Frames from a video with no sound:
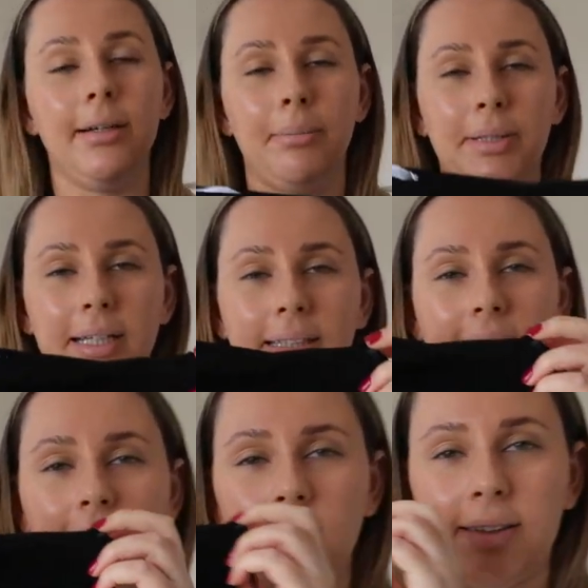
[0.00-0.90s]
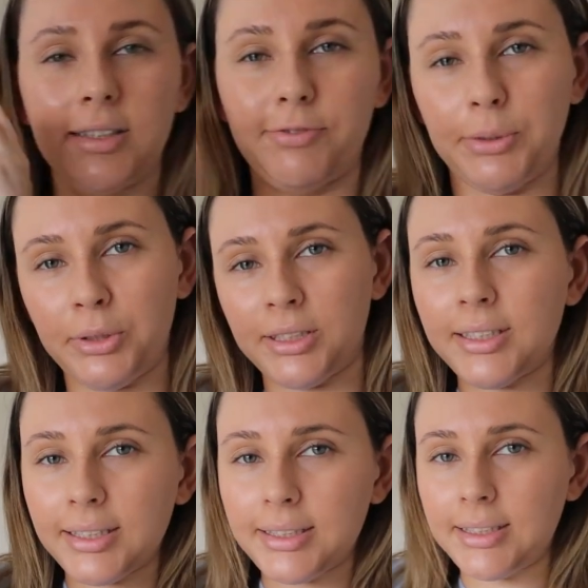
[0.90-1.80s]
But yeah, it's got like this
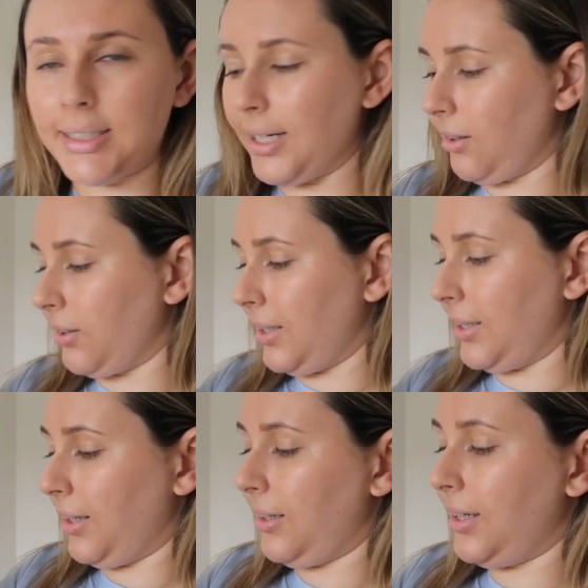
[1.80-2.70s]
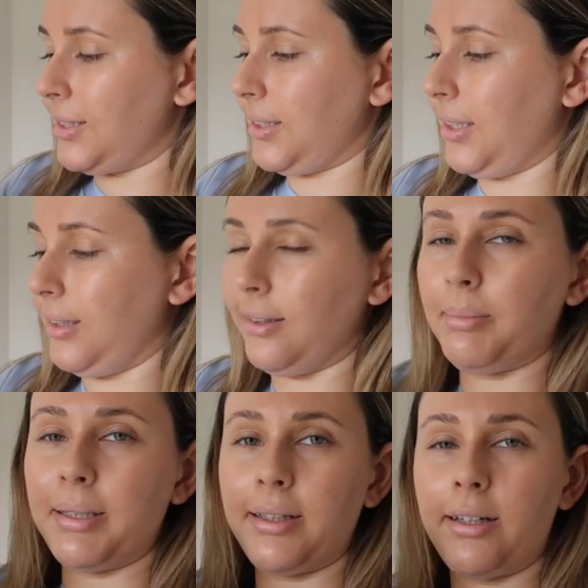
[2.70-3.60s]
ruching detail on it and it kind of has like a little
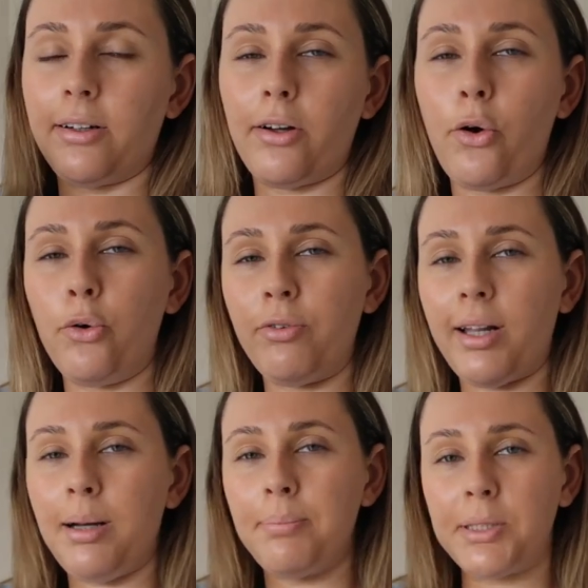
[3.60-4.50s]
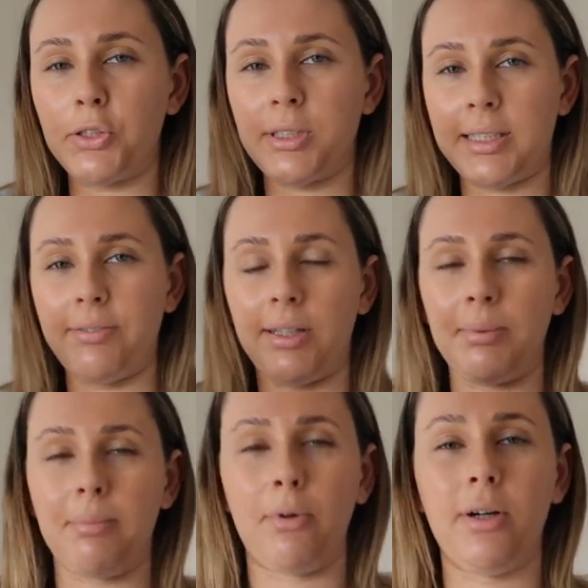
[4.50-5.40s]
bit that kind of overlaps just to give a little
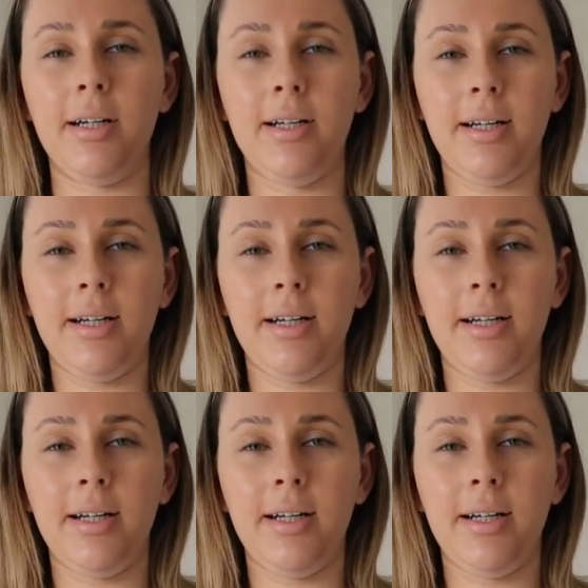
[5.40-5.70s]
bit more